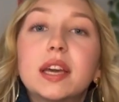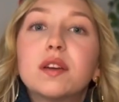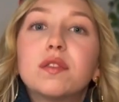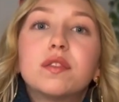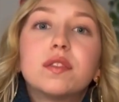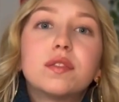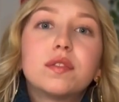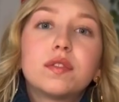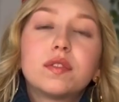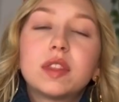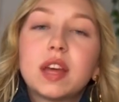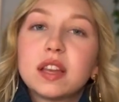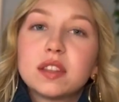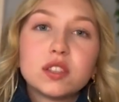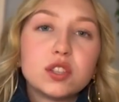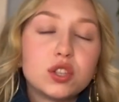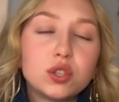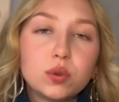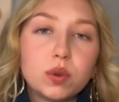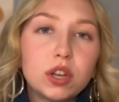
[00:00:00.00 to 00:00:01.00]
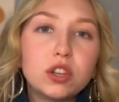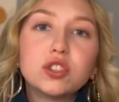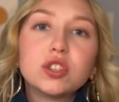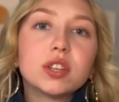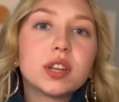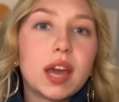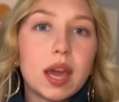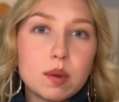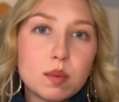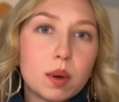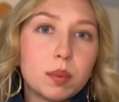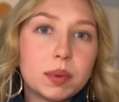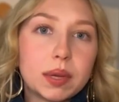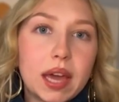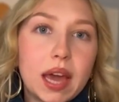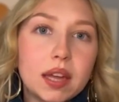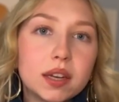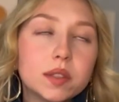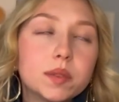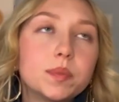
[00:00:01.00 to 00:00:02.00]
if that situation came up
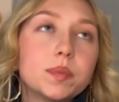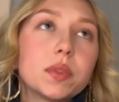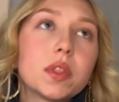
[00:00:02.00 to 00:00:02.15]
again?